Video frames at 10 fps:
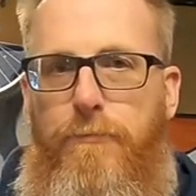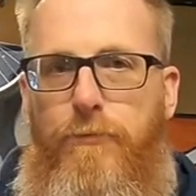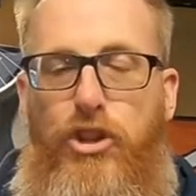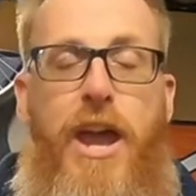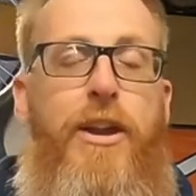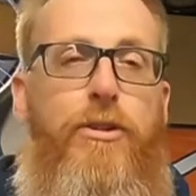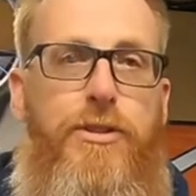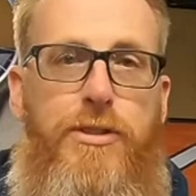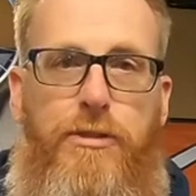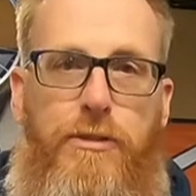
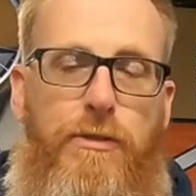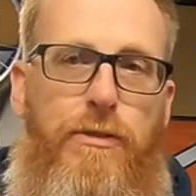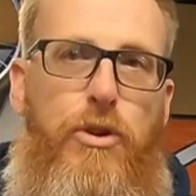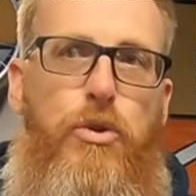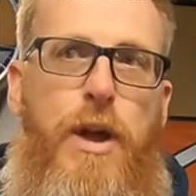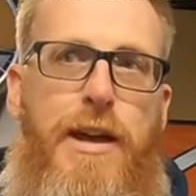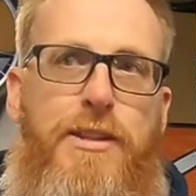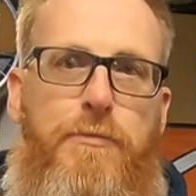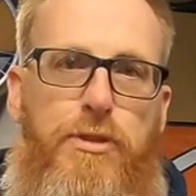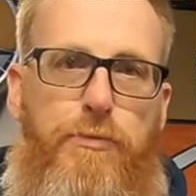channels who had
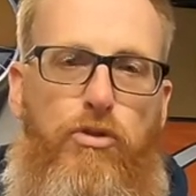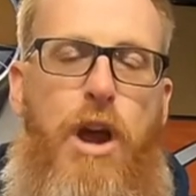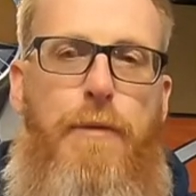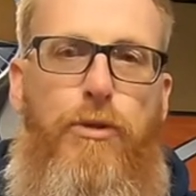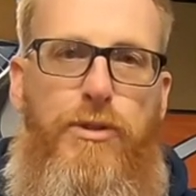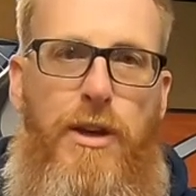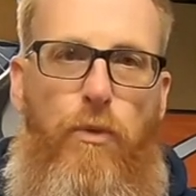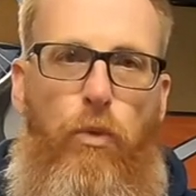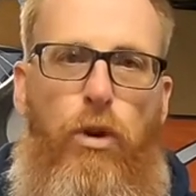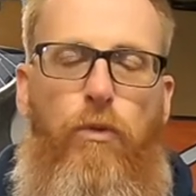some subscribers that
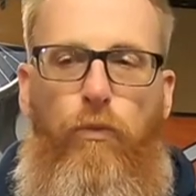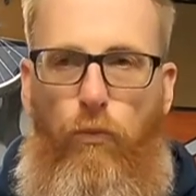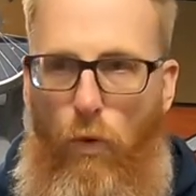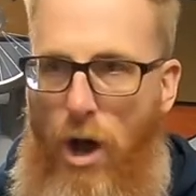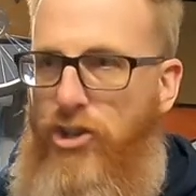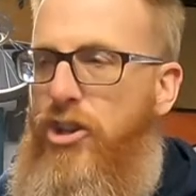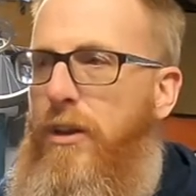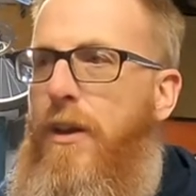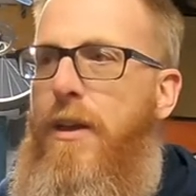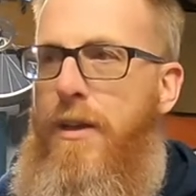weren't watching
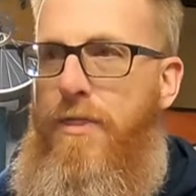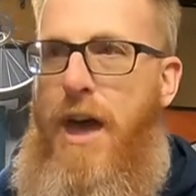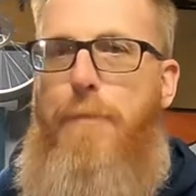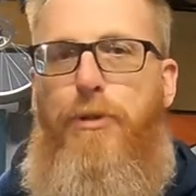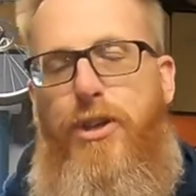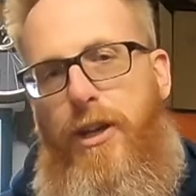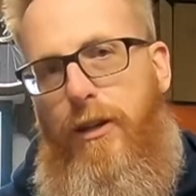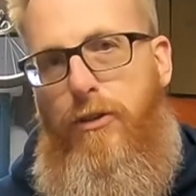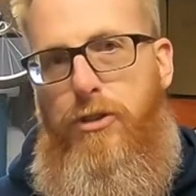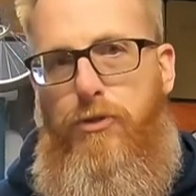that
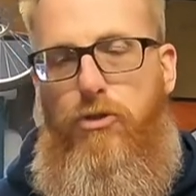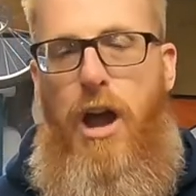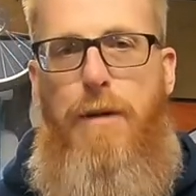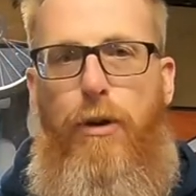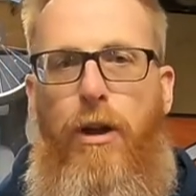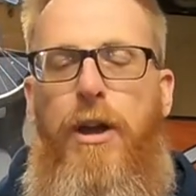particular subscriber.